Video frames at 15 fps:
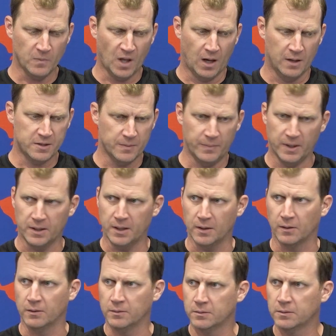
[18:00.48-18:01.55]
that's a big
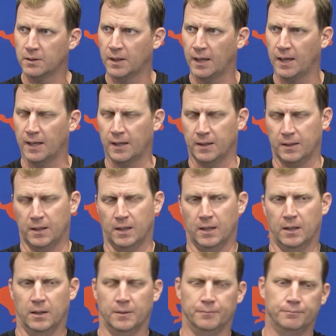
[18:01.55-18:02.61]
deal.
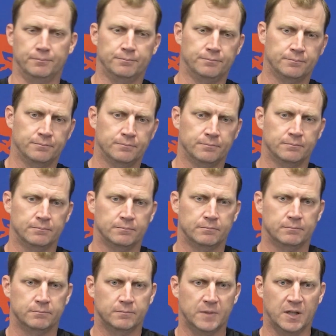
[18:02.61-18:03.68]
And
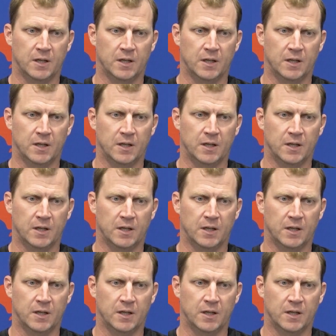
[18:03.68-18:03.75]
you